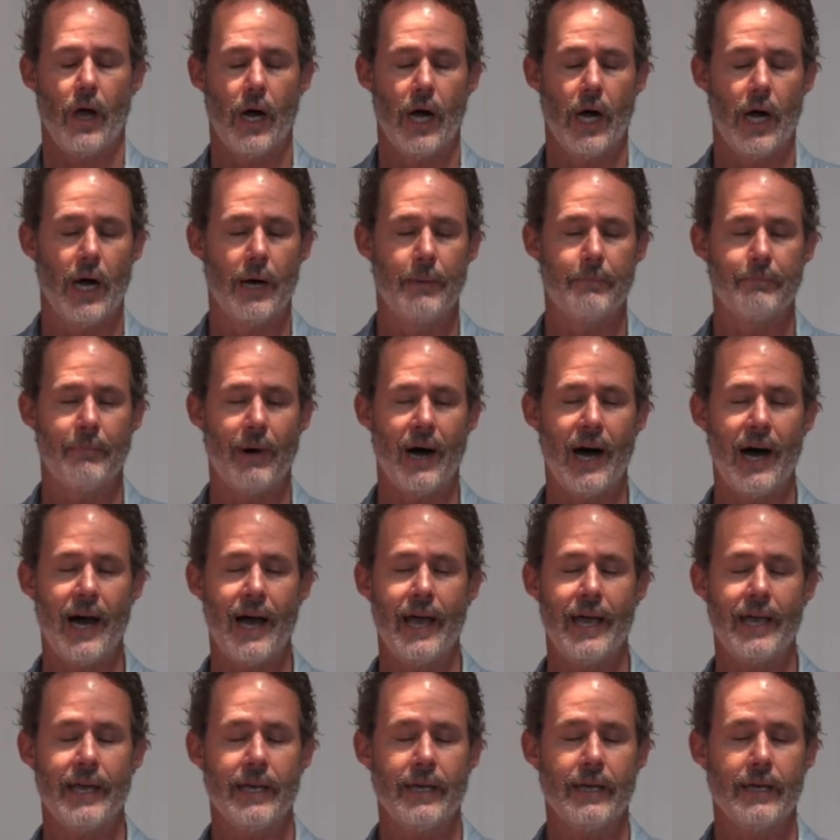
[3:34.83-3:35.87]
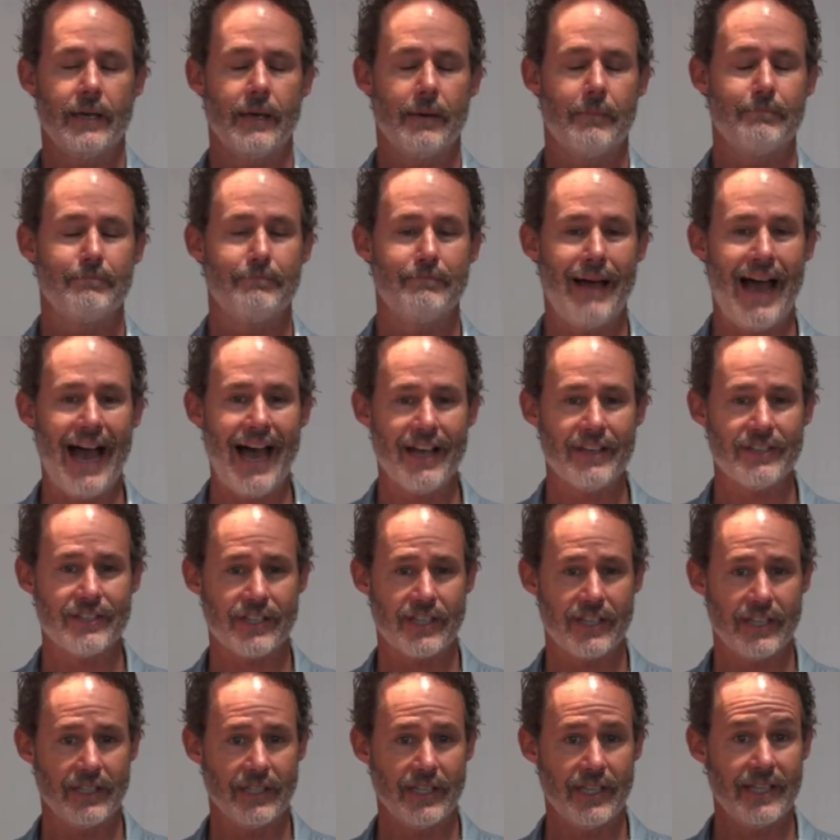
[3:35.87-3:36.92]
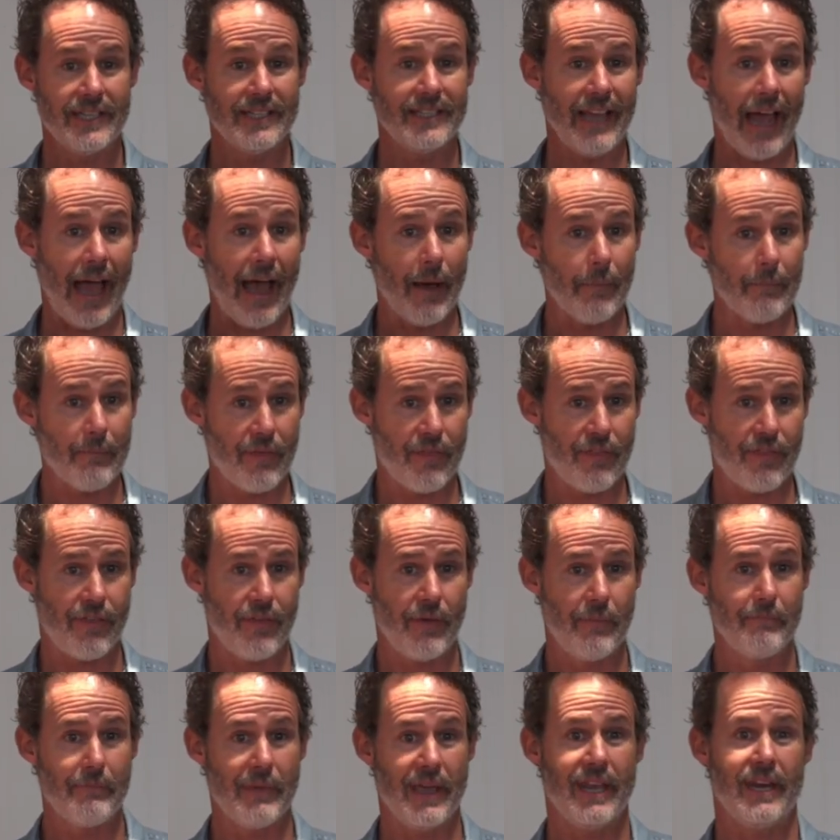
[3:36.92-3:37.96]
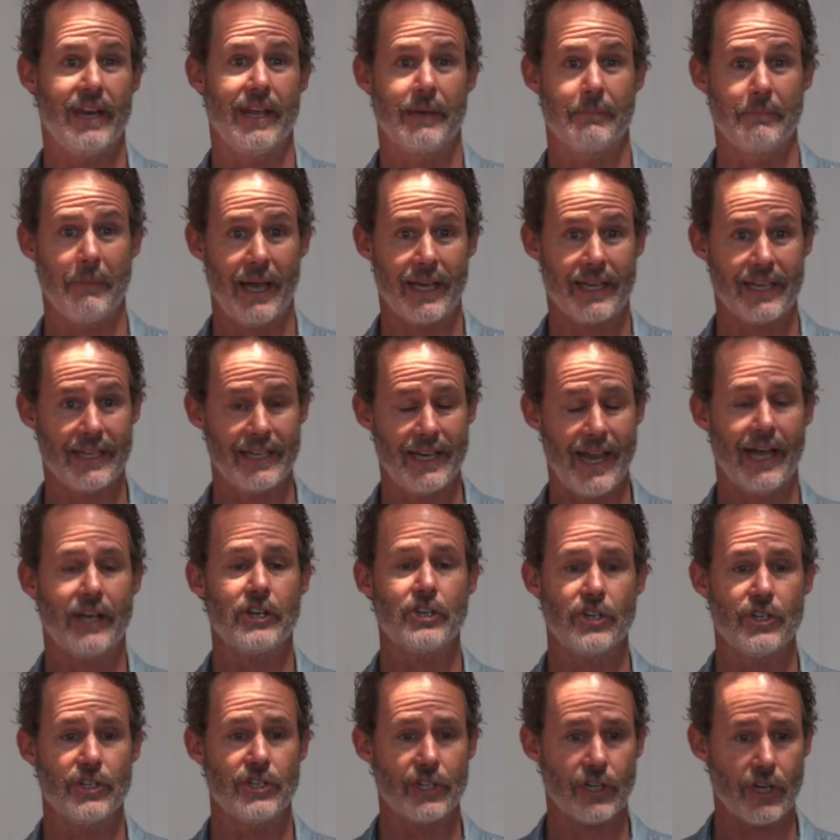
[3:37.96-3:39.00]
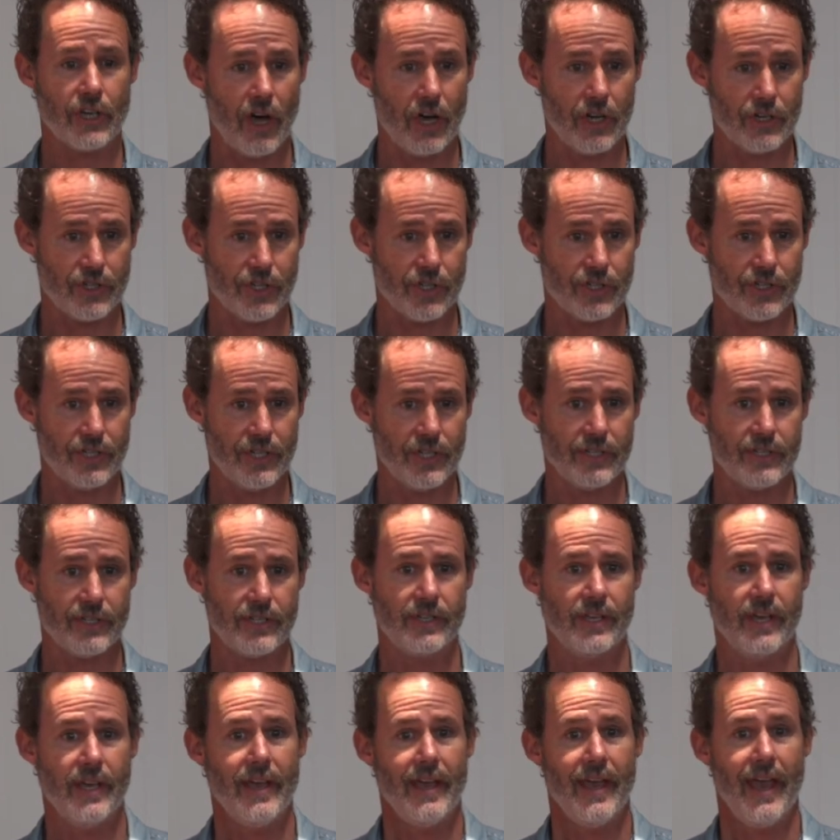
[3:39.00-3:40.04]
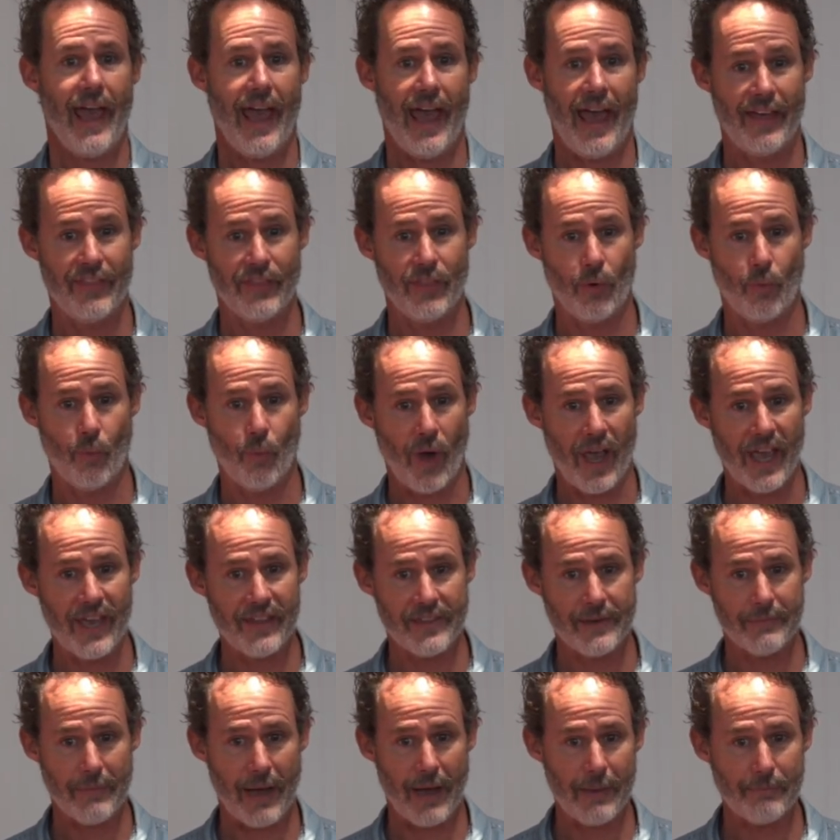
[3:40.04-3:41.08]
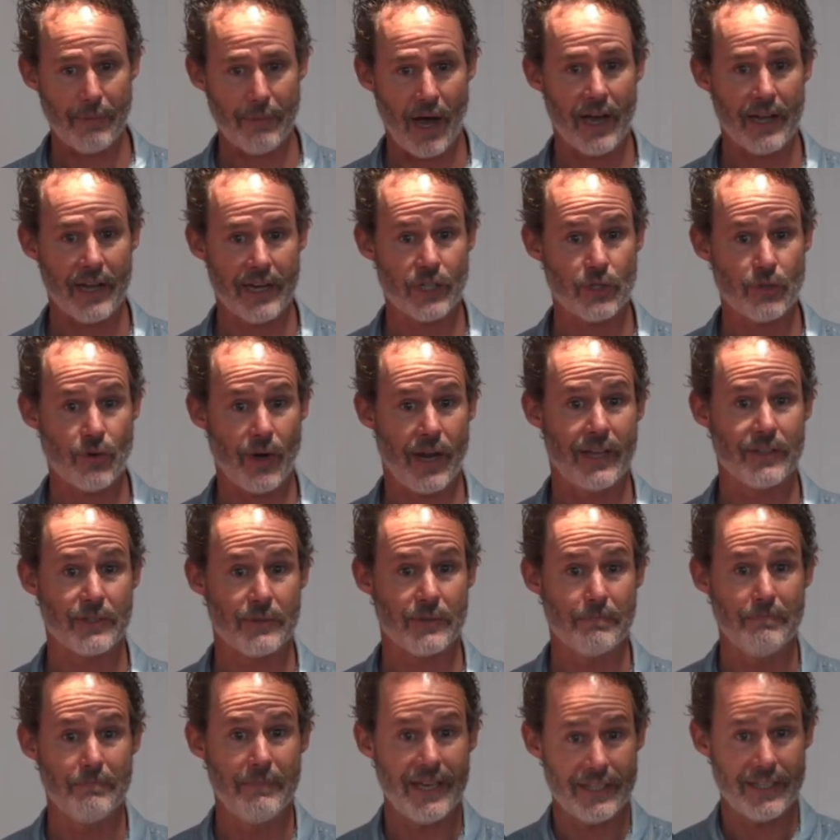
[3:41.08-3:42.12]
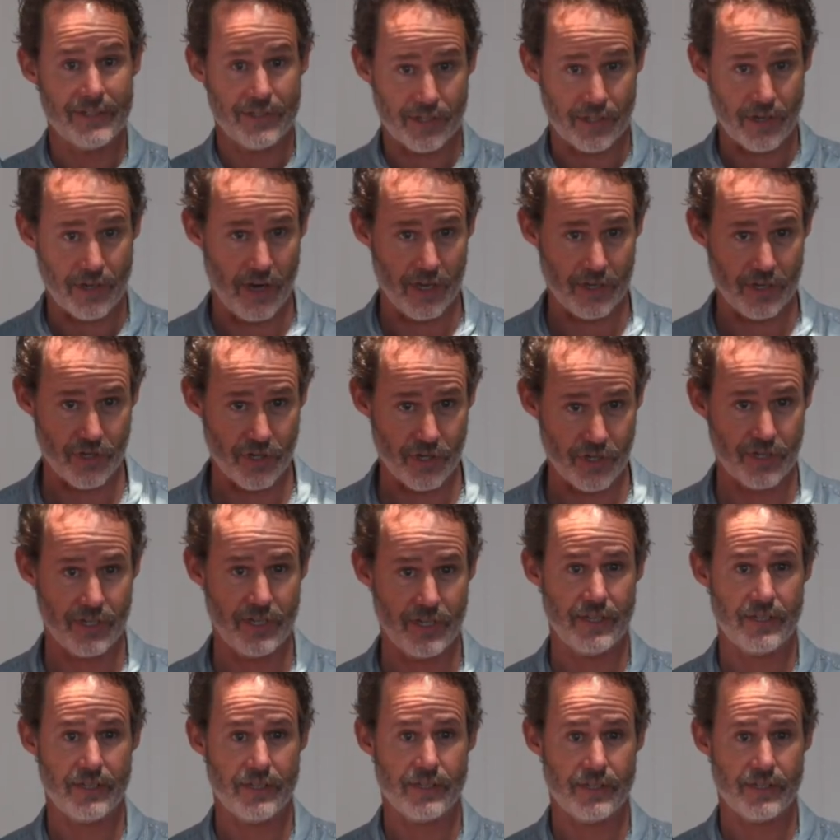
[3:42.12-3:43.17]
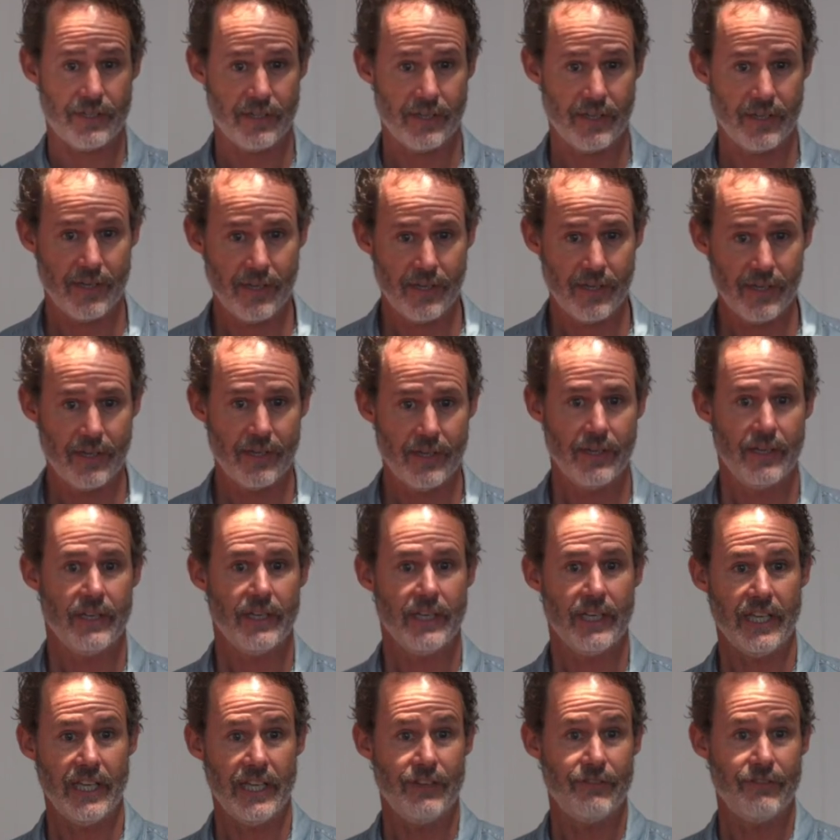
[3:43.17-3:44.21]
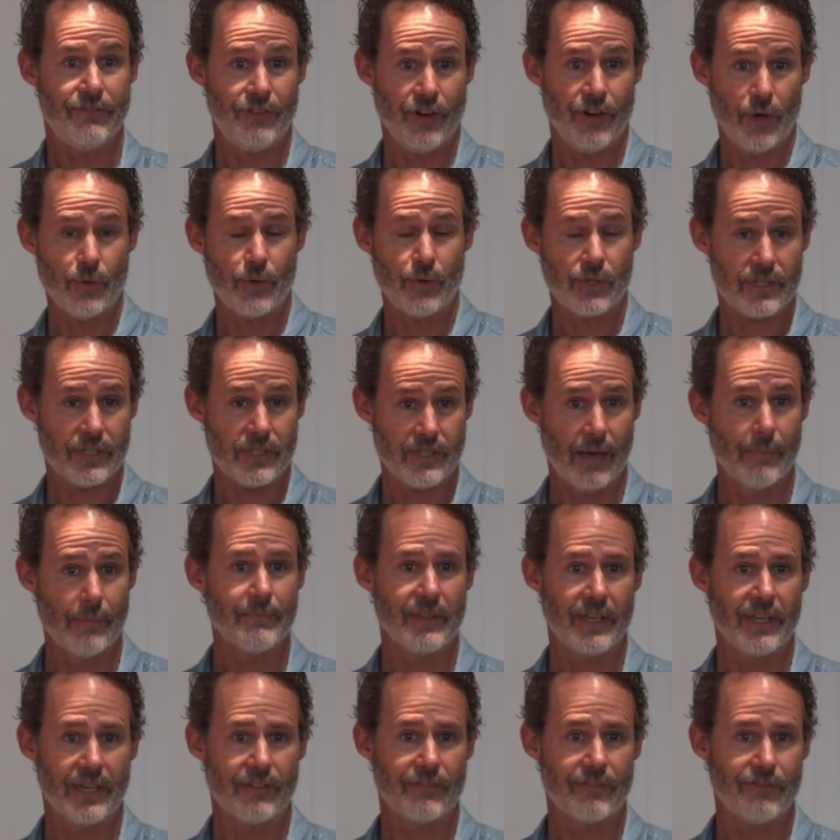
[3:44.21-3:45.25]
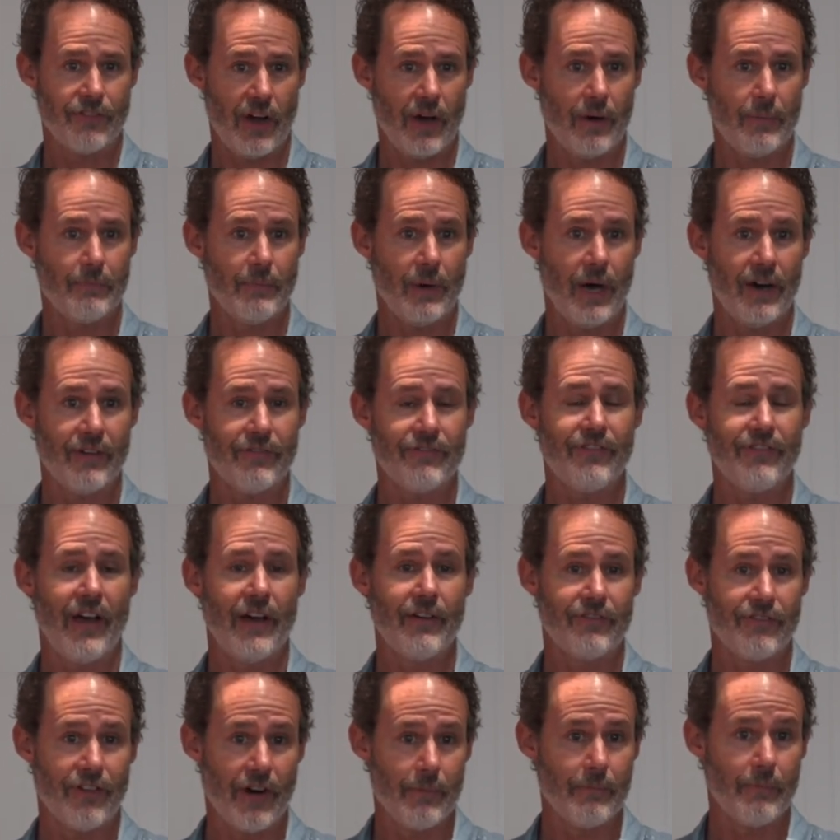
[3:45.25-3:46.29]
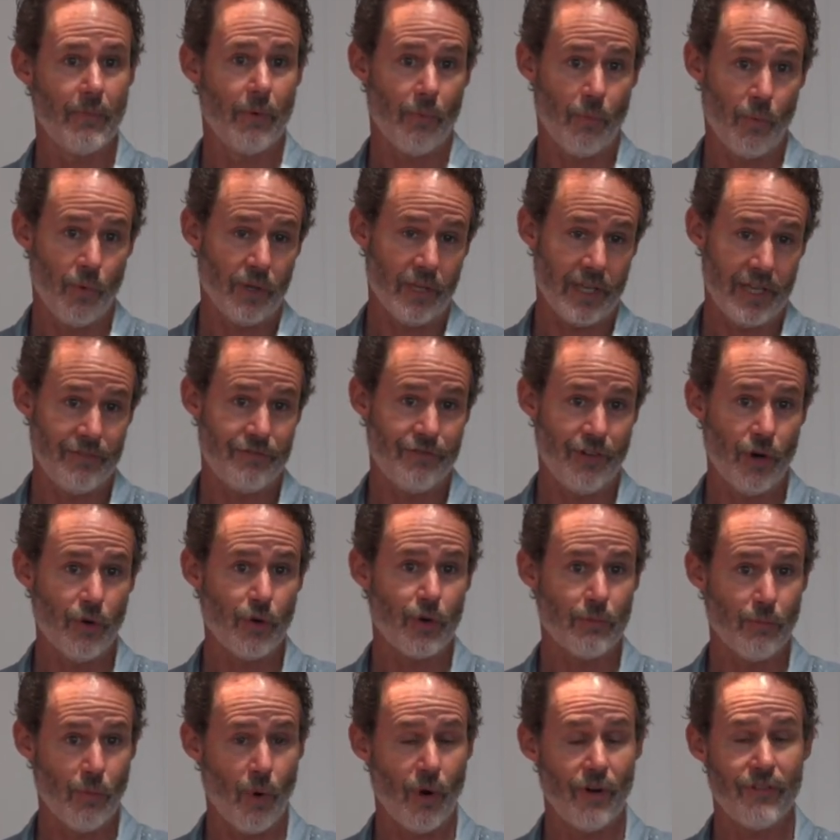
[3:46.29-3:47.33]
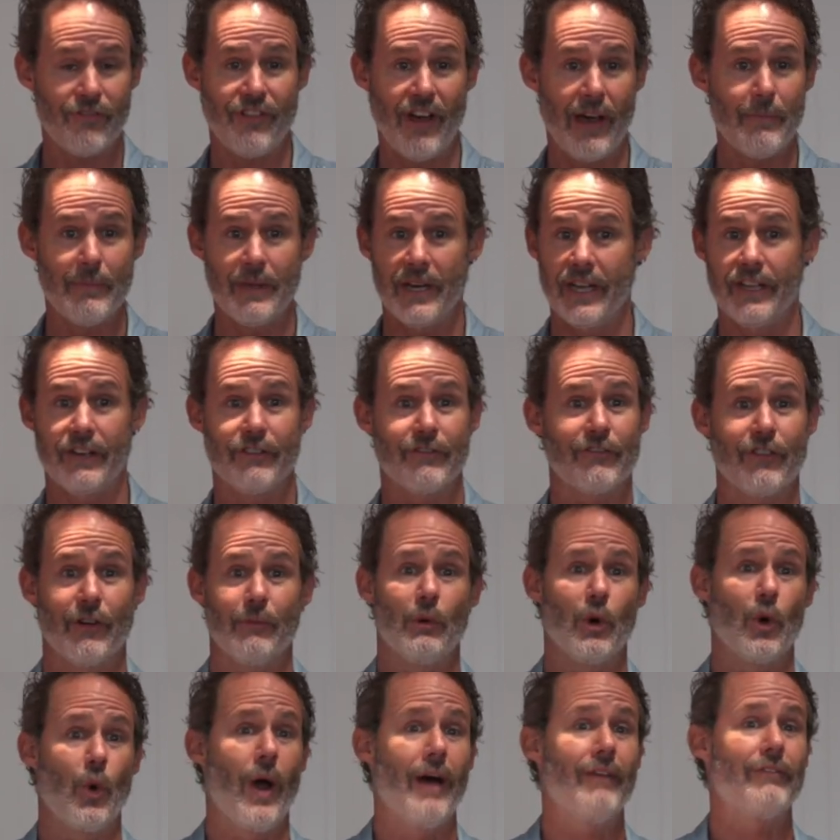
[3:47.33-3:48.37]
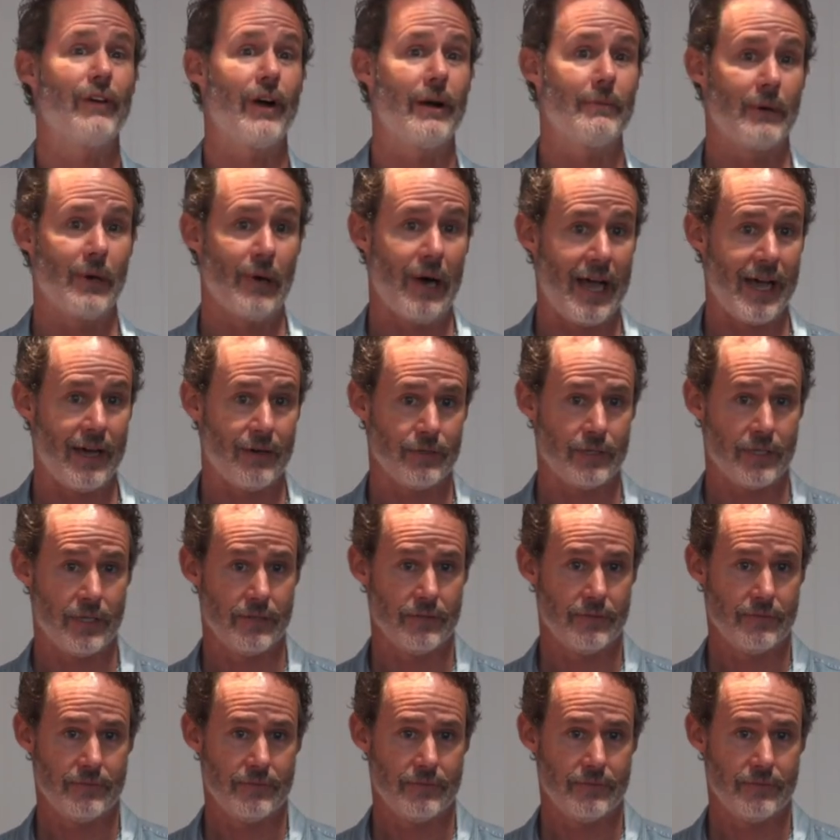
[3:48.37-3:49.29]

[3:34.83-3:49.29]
uh, my masculine depth, meaning my connection to consciousness and the way that my body transmits consciousness, evokes something from, a fe- from will evoke more feminine from whoever I'm around